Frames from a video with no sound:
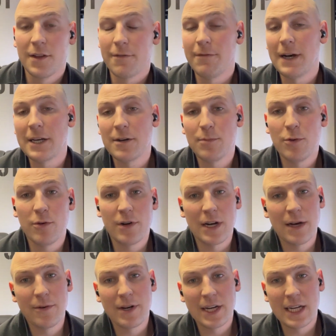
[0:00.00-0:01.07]
The final point
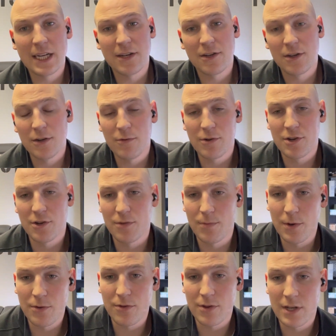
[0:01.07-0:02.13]
I want to get to, which is
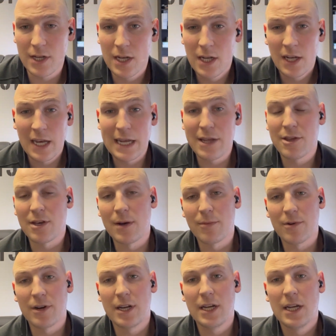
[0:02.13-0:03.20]
mostly a
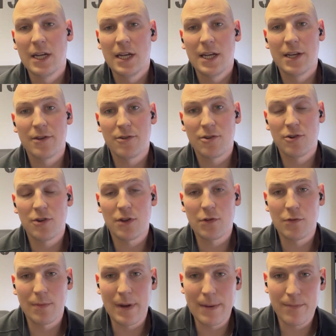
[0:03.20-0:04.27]
summary, is to
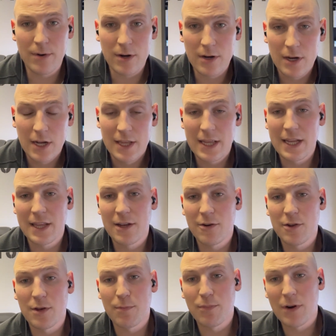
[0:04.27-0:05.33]
just remember that
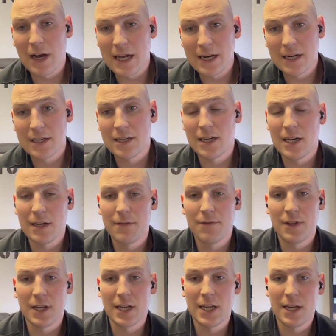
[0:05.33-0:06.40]
there is a product
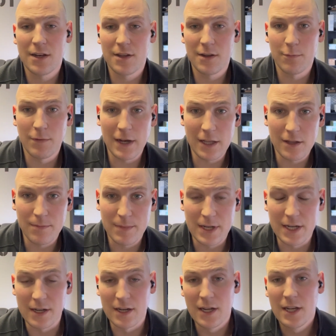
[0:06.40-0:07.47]
of the kid's
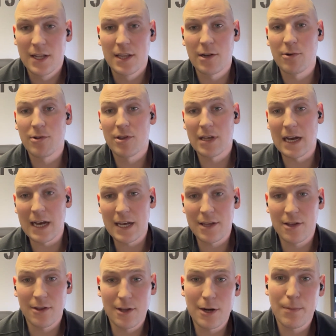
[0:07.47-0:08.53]
development, their
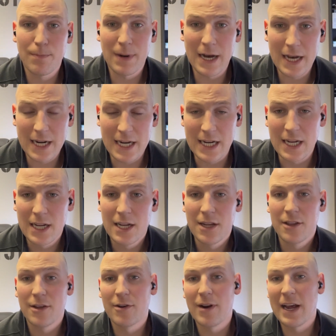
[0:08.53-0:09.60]
size of their body,
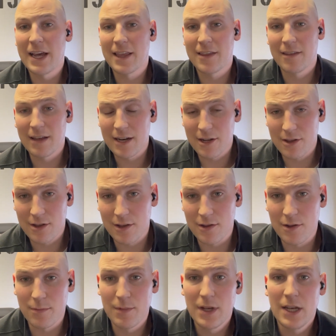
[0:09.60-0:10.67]
their
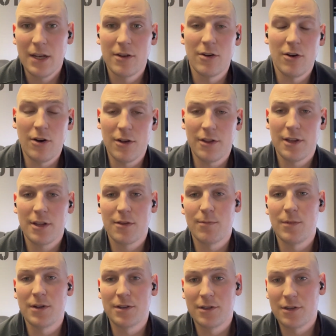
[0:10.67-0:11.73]
athleticism, and all this
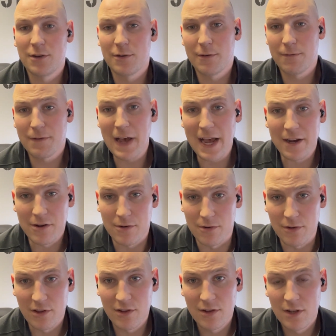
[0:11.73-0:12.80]
multitude of
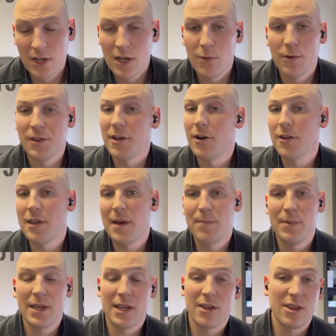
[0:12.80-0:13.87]
factors. With all
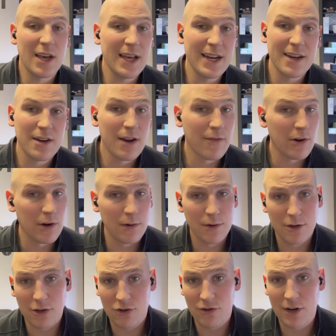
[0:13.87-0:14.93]
that being said, it never
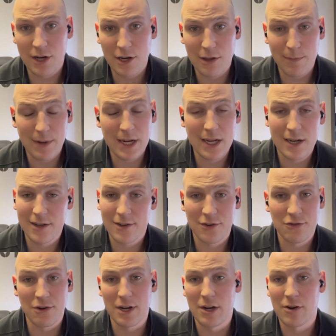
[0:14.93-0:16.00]
hurts to train speed and to
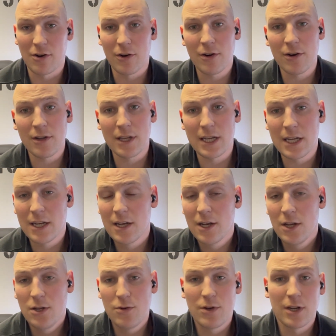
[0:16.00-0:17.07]
train it early.
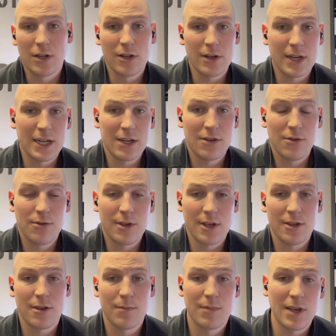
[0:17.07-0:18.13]
You can look into
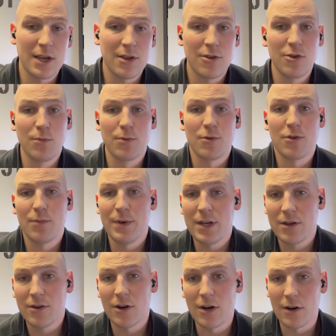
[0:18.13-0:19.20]
systems like Super
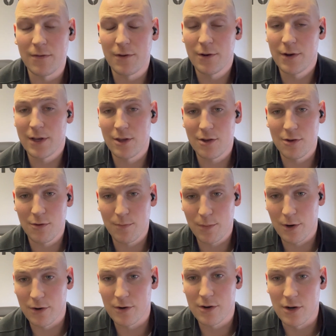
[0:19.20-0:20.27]
Speed Golf, who has a youth
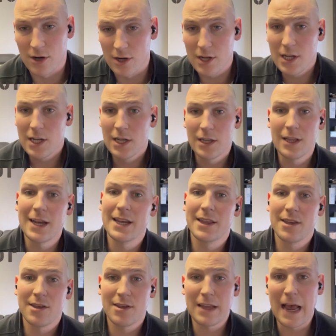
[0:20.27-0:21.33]
protocol, like
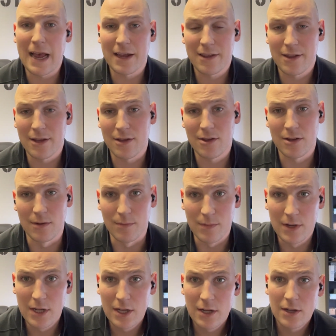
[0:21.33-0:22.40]
the Stack system,
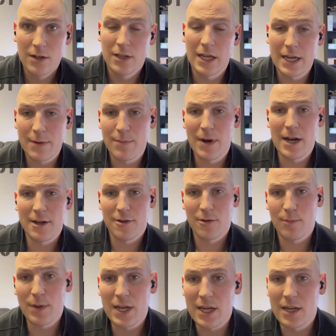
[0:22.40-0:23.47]
like Mock
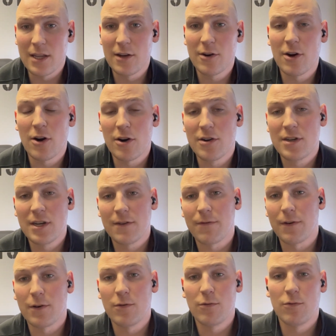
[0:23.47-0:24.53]
Speed. There are
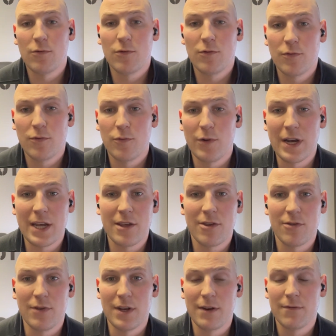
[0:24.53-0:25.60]
different ways
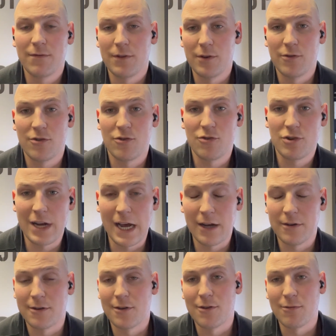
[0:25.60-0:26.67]
to influence your
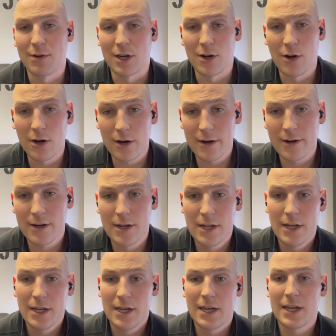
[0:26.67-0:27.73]
child to swing hard.
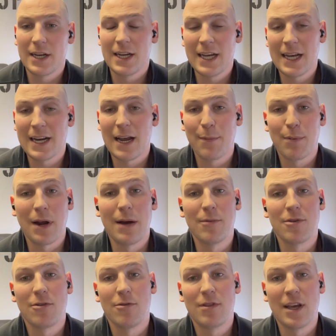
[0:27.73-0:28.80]
And again, I
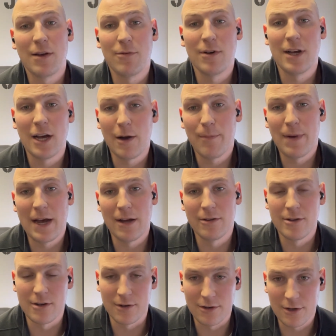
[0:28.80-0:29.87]
promise you they will help out
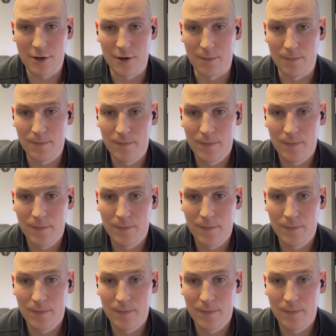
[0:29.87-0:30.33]
long term.